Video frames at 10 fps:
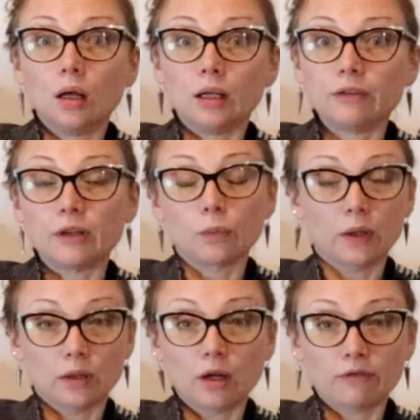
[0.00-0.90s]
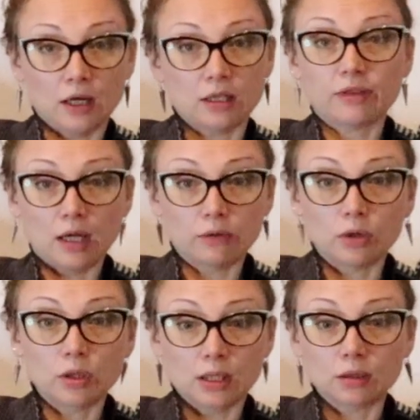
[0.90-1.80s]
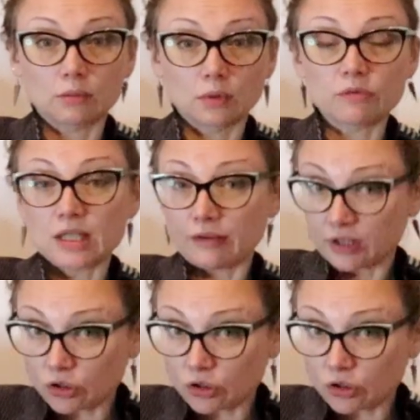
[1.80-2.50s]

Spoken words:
living with an overactive thyroid and receiving